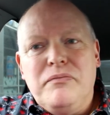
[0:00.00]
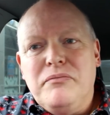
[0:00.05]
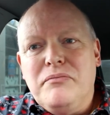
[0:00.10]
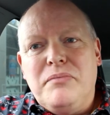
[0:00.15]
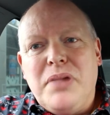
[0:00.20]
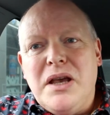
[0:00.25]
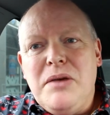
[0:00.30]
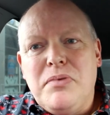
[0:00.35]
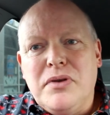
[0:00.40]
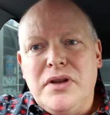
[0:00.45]

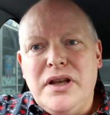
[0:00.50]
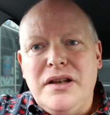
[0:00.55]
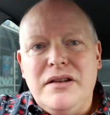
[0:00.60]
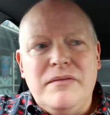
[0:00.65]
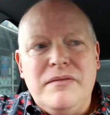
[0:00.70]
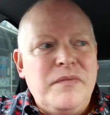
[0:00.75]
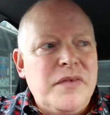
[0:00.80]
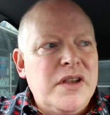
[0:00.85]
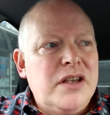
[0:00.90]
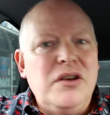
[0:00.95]
people
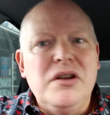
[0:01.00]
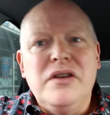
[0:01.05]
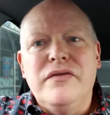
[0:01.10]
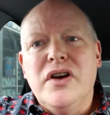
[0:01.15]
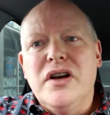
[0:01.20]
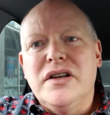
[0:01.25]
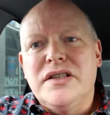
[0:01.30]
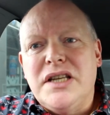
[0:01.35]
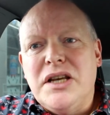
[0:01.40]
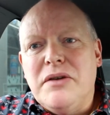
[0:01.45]
in
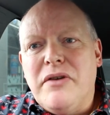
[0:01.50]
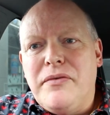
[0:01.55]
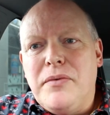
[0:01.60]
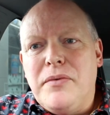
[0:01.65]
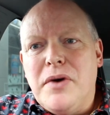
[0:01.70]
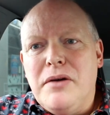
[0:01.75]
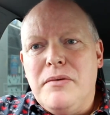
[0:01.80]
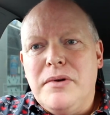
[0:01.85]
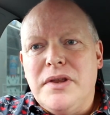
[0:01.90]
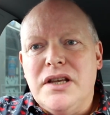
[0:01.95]
university who I've
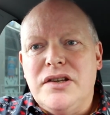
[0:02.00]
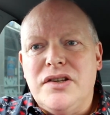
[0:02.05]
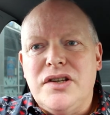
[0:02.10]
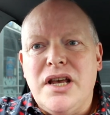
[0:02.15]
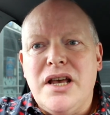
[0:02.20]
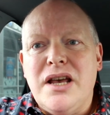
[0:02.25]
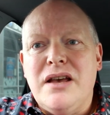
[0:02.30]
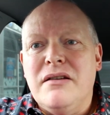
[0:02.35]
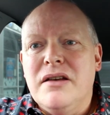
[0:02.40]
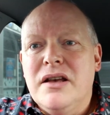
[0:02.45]
worked with this
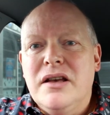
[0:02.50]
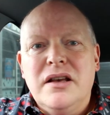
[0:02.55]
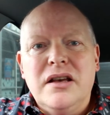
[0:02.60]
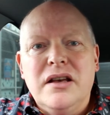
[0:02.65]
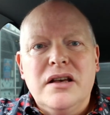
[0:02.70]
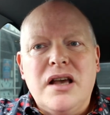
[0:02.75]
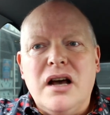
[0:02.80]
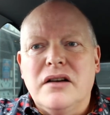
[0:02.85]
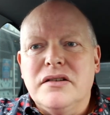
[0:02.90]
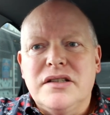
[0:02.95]
year,
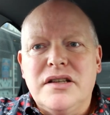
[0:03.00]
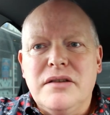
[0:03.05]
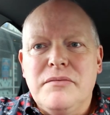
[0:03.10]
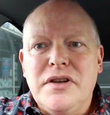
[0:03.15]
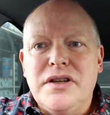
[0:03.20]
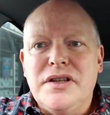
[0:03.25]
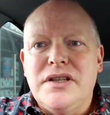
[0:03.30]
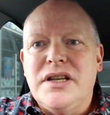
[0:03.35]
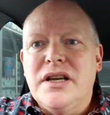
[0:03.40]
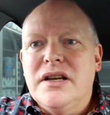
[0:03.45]

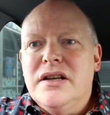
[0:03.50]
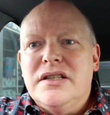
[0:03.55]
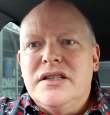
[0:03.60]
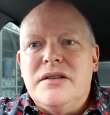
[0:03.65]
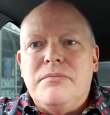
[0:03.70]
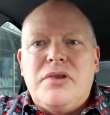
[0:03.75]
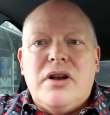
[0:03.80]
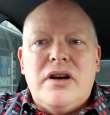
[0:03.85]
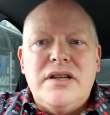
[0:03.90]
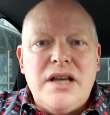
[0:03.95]
customers,
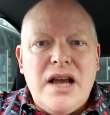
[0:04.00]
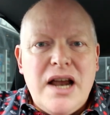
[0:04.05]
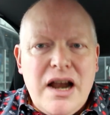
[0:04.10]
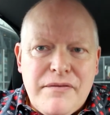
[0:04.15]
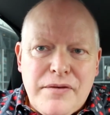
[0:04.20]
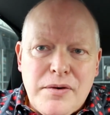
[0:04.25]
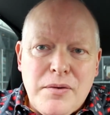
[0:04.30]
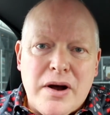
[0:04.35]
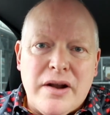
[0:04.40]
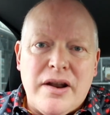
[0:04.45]
suppliers,
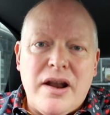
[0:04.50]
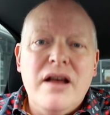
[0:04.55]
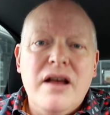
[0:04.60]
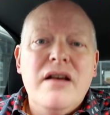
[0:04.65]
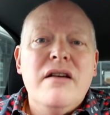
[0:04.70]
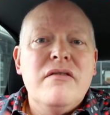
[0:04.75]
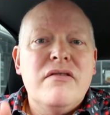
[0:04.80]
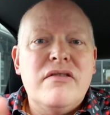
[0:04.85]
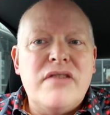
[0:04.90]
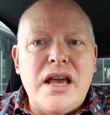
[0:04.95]
everyone.
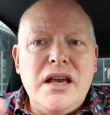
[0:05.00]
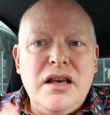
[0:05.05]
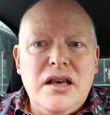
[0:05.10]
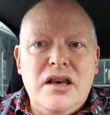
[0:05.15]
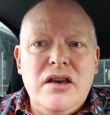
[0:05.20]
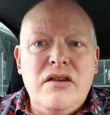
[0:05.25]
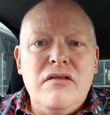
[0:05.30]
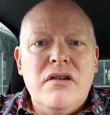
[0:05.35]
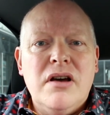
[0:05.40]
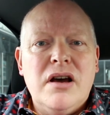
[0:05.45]
Thank
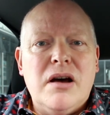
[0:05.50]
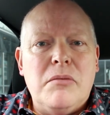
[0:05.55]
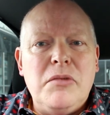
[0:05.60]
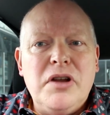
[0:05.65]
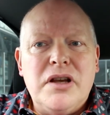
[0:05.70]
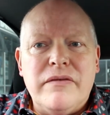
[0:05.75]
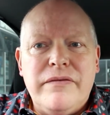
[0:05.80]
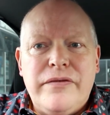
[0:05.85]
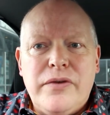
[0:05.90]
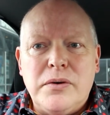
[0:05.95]
you. I'm
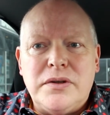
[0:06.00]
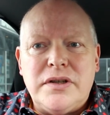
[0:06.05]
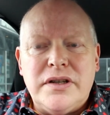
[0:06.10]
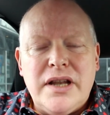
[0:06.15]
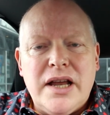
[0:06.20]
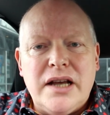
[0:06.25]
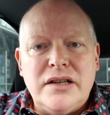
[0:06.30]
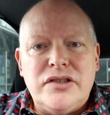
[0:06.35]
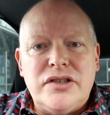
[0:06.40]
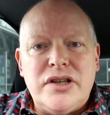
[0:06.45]
looking forward to
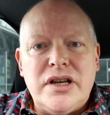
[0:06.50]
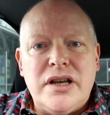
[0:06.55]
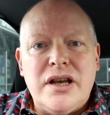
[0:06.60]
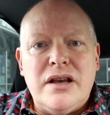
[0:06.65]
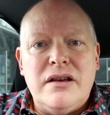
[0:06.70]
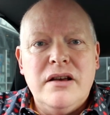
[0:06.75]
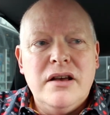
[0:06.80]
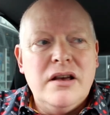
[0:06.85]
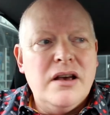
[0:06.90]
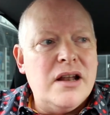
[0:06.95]
next
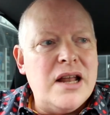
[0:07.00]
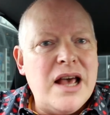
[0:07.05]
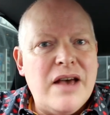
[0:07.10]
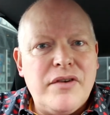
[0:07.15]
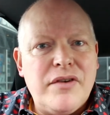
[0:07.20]
year, and have